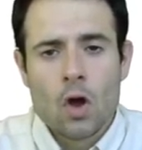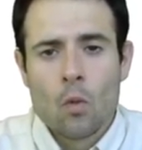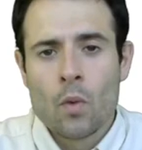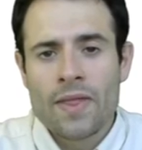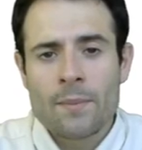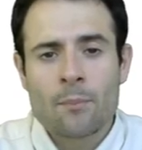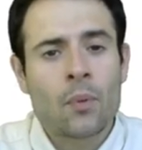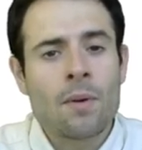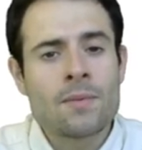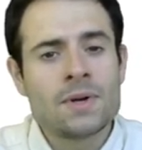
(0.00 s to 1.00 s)
With a
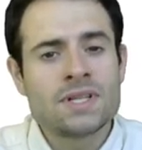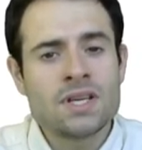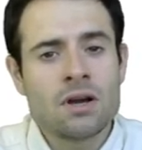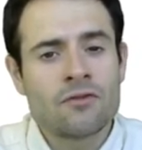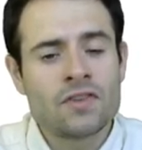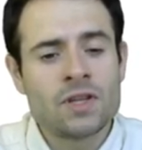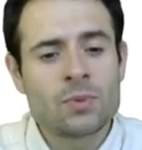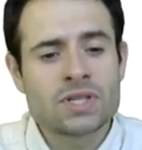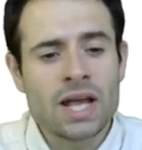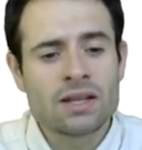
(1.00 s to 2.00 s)
probability of
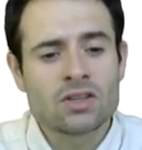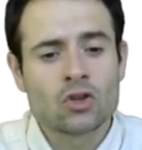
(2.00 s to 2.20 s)
50%,